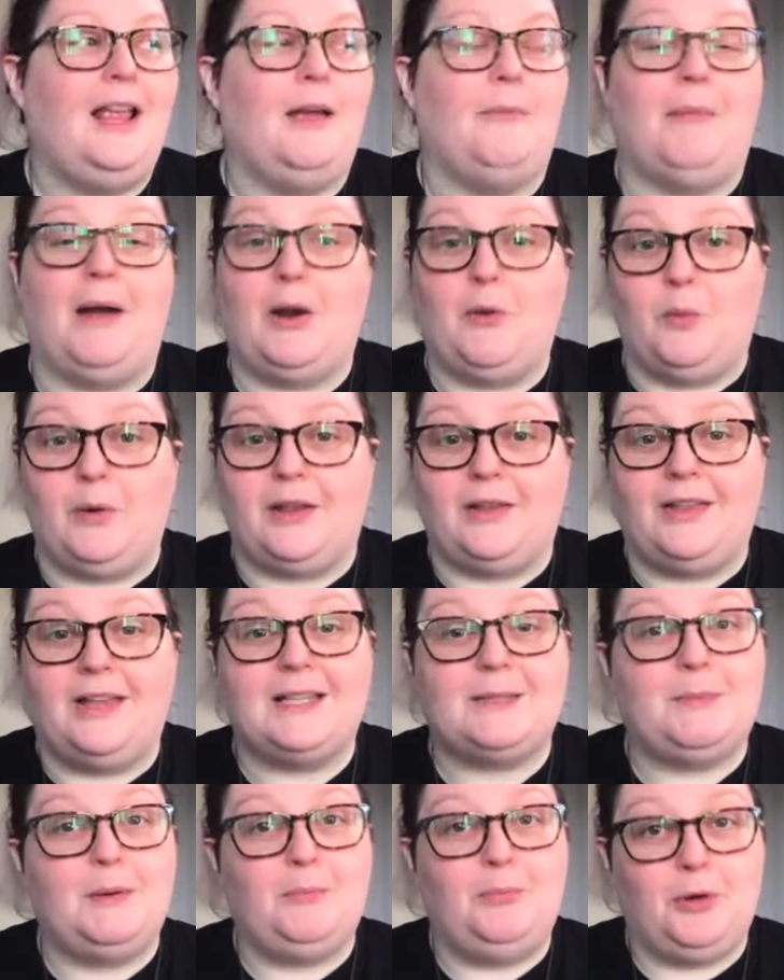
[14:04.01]
My wheel
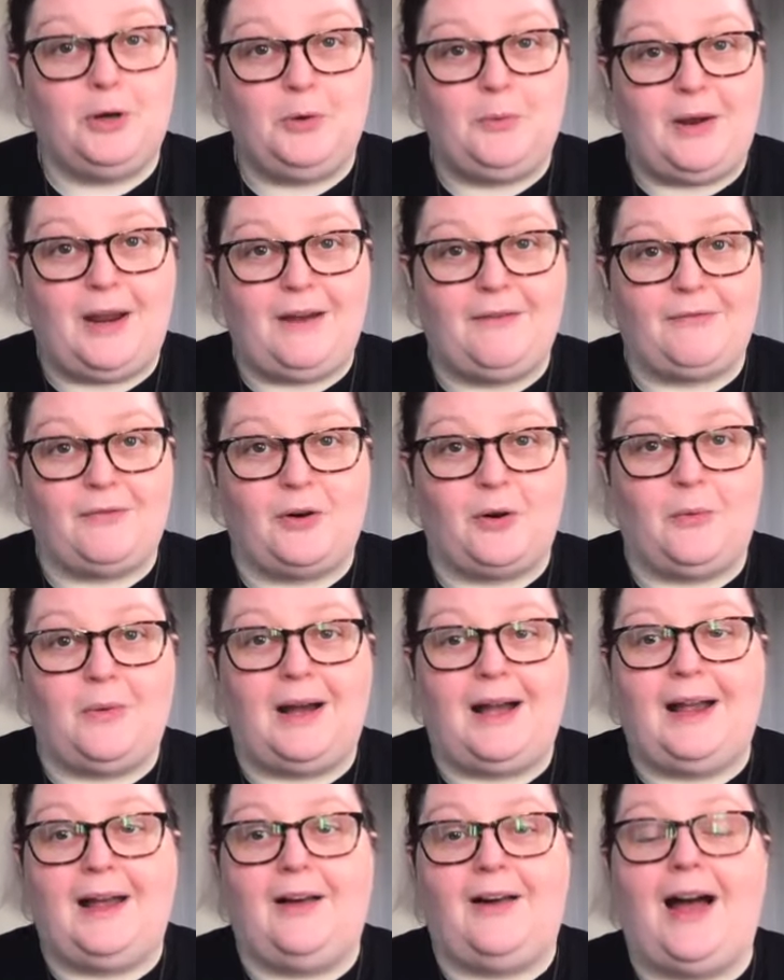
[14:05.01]
has been put away for a
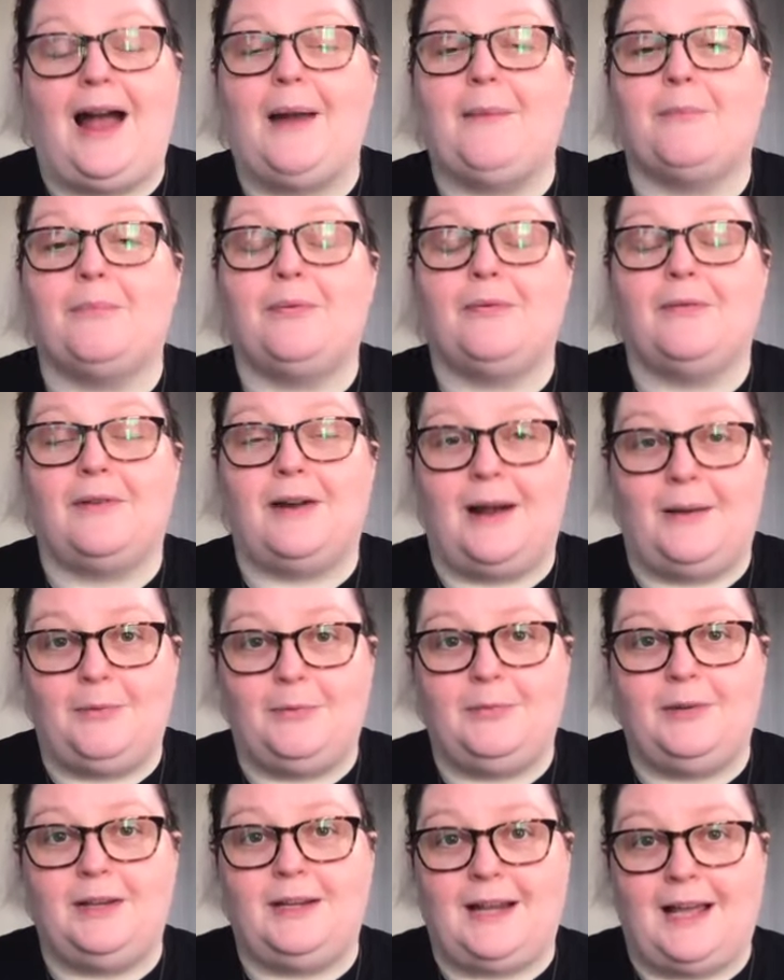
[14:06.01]
while. I'm
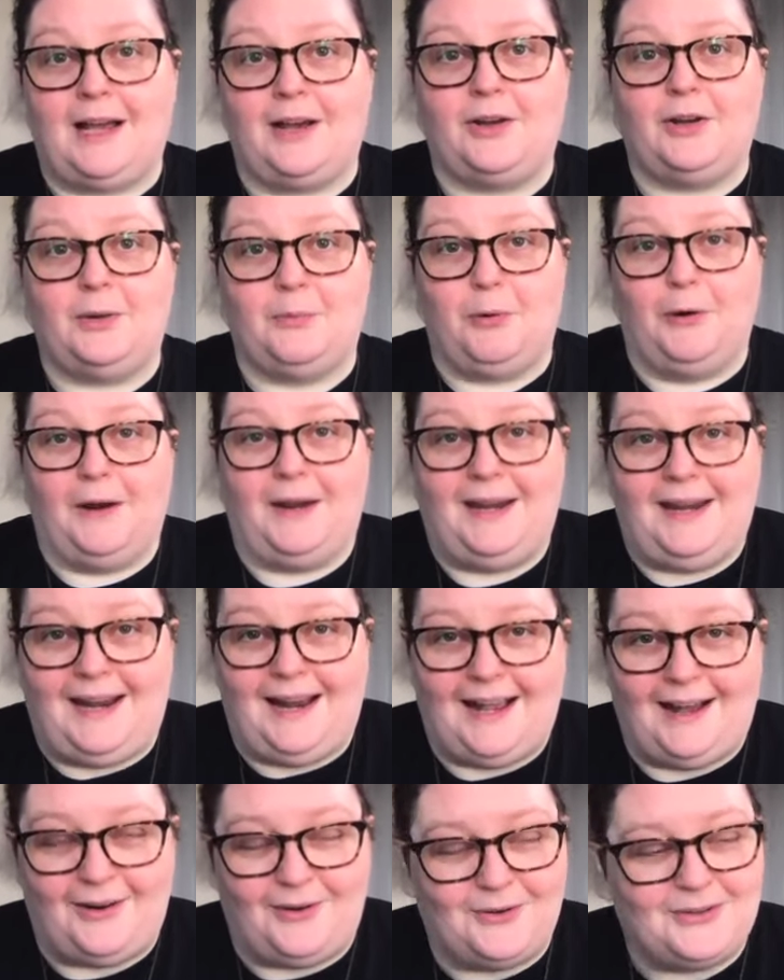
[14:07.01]
probably not going to bring it
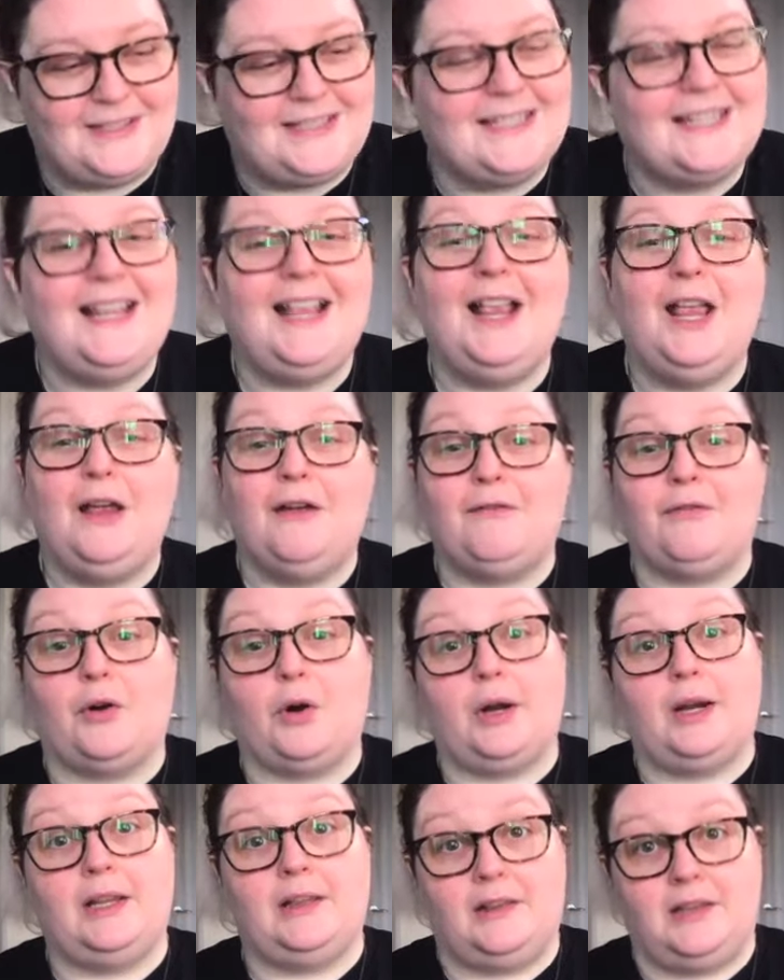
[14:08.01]
out
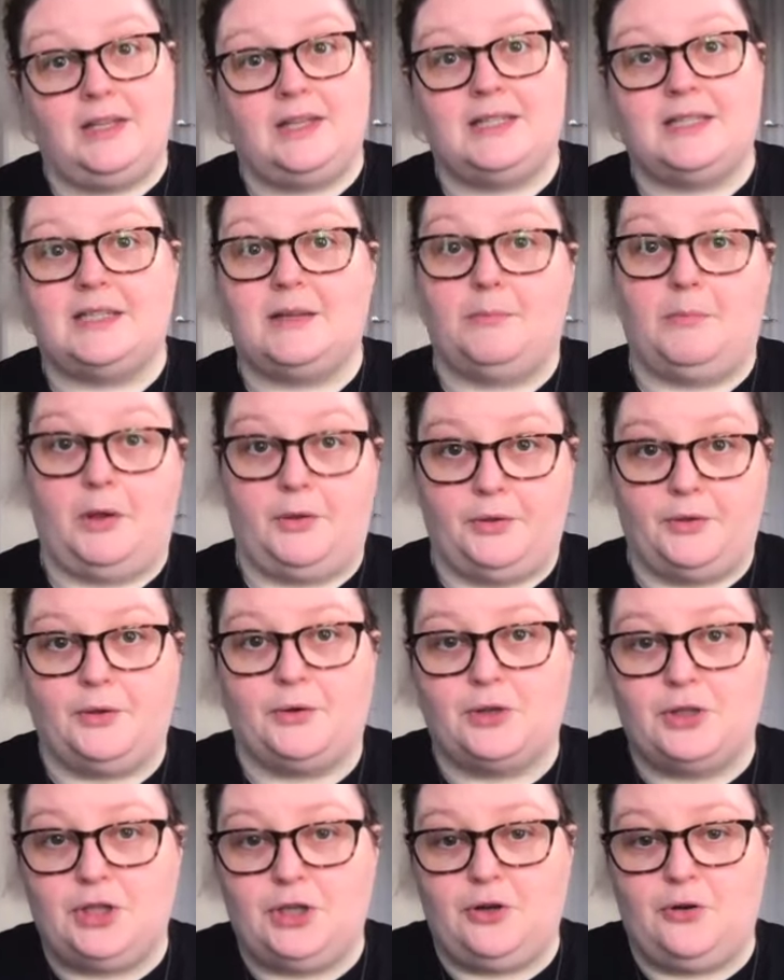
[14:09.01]
for at least a month or
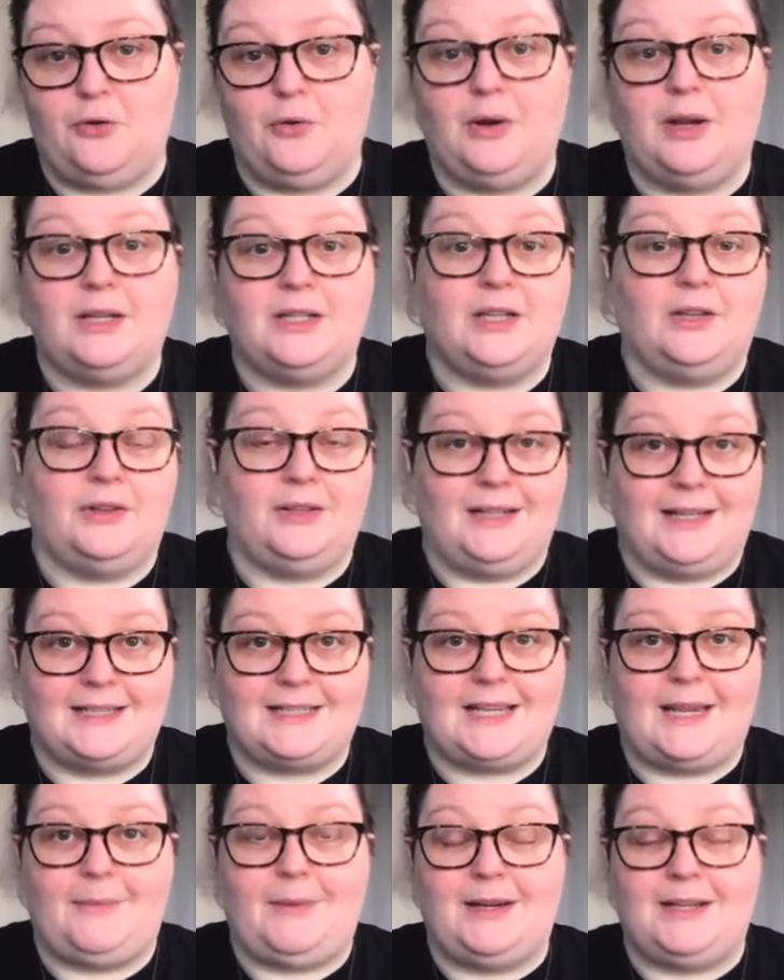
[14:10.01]
two until the next
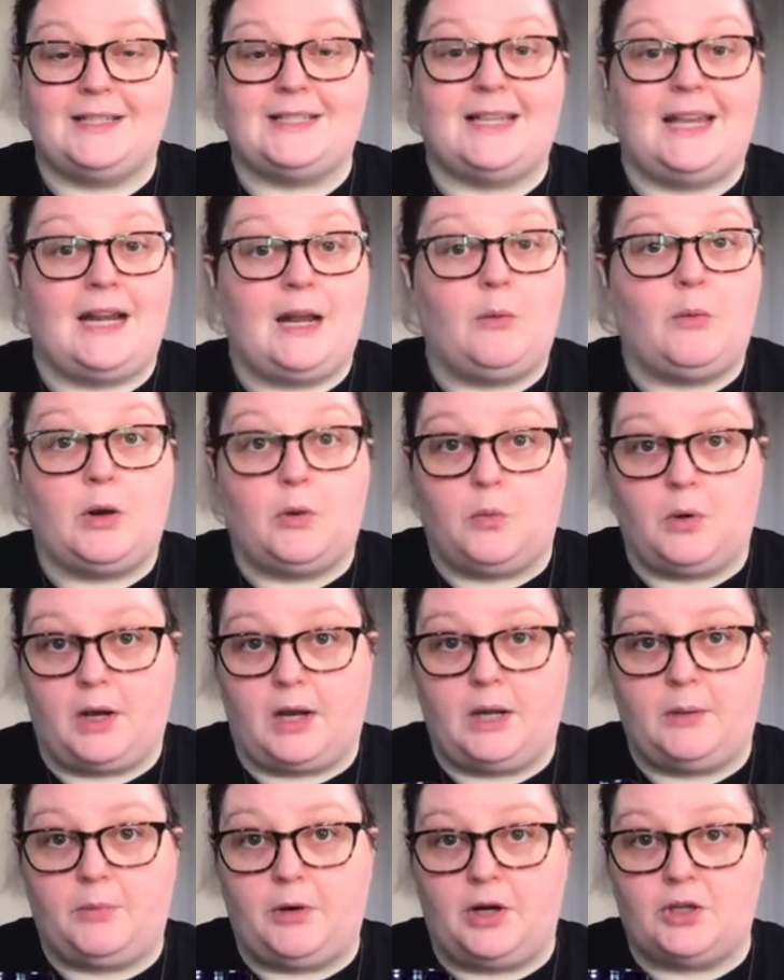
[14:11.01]
time I decide I want to work
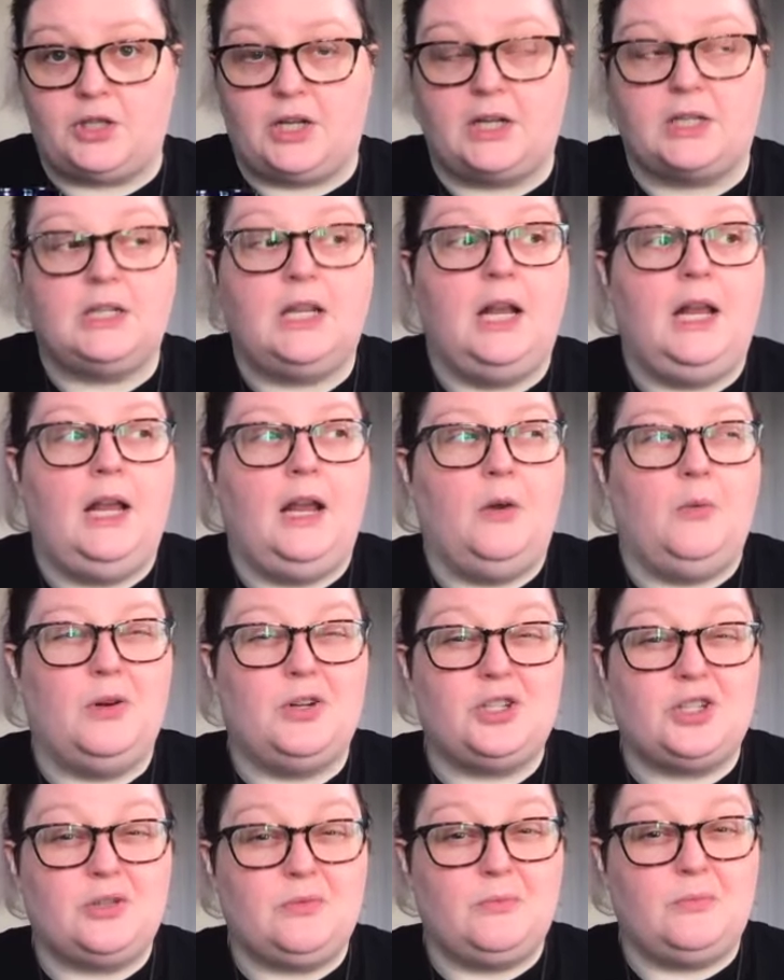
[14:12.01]
on a project,
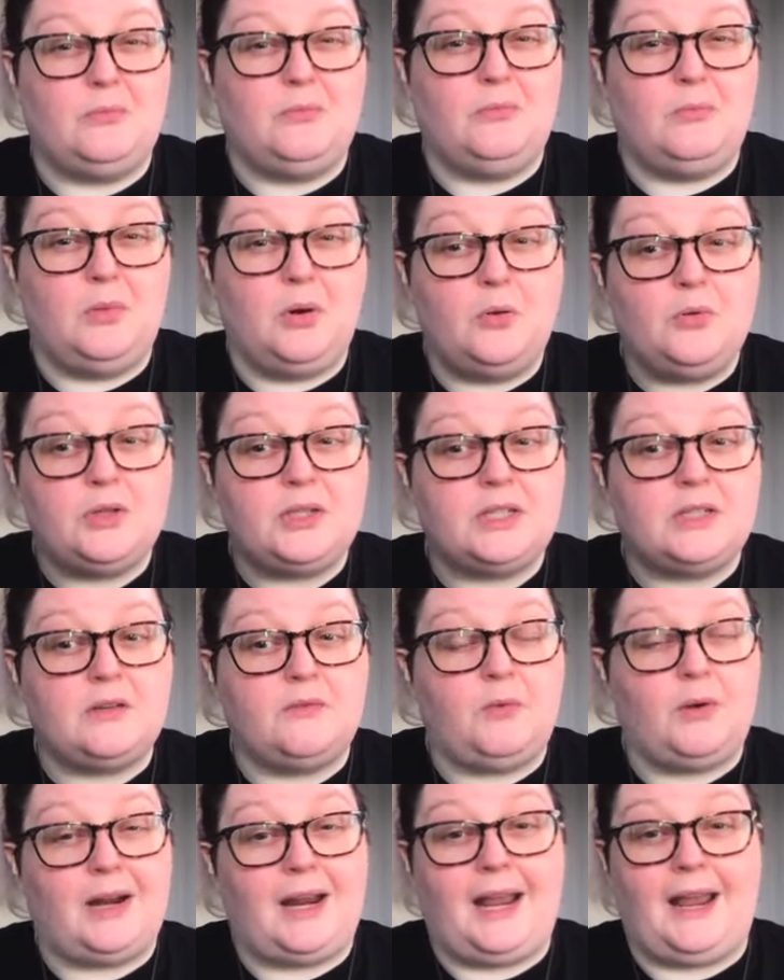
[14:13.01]
which most of
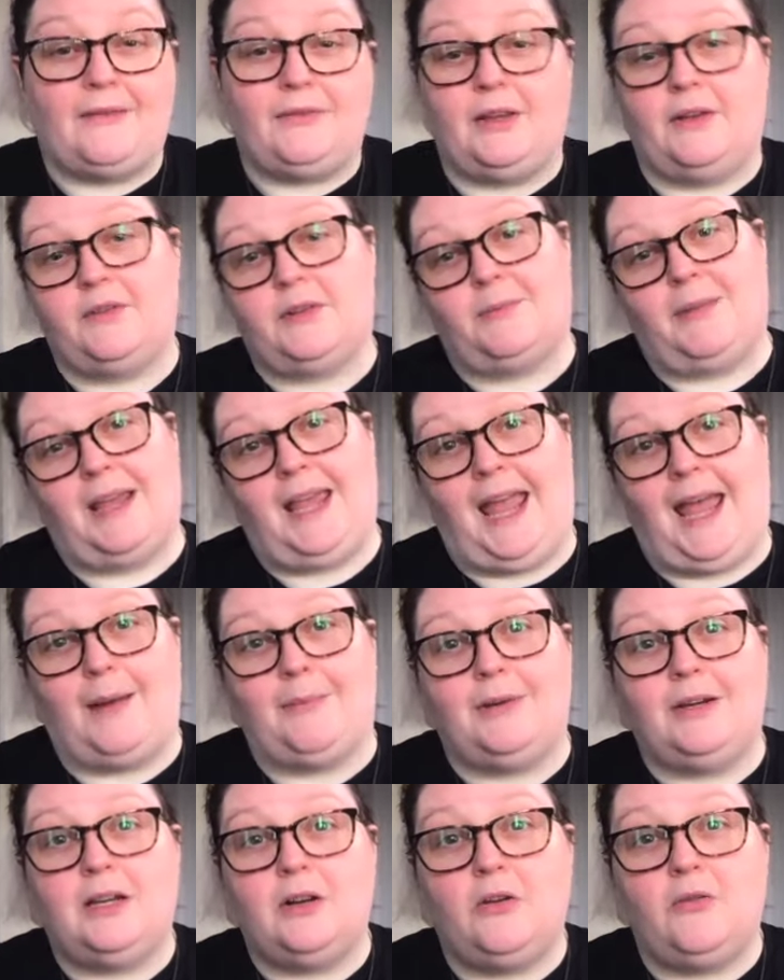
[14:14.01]
what I have left in my
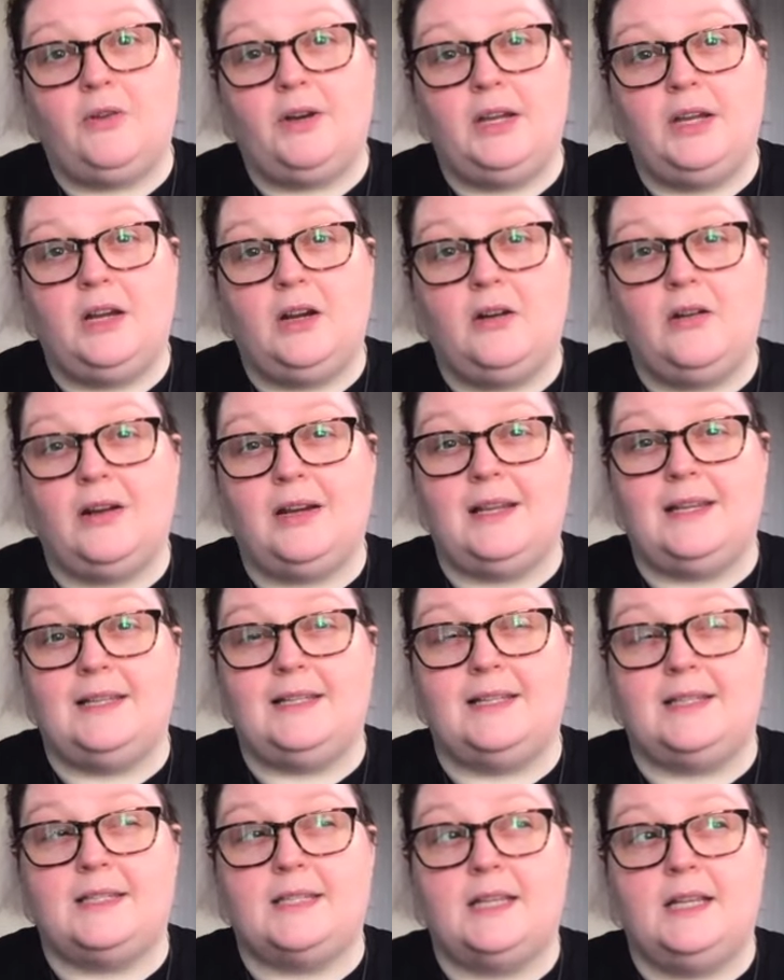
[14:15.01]
cabinet over here
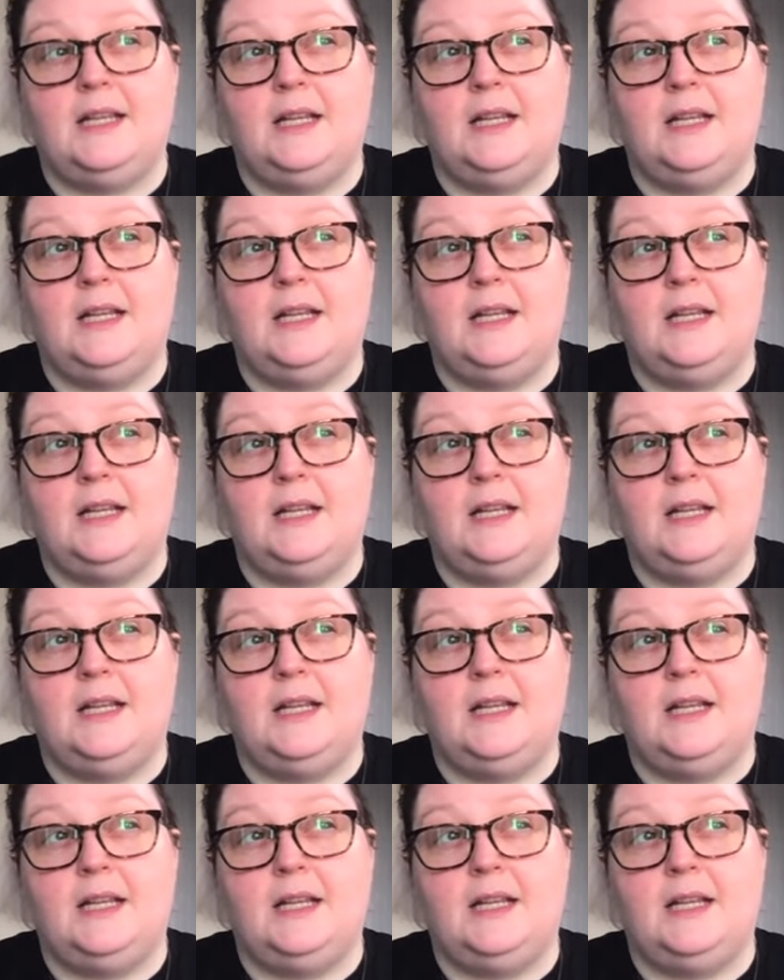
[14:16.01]
is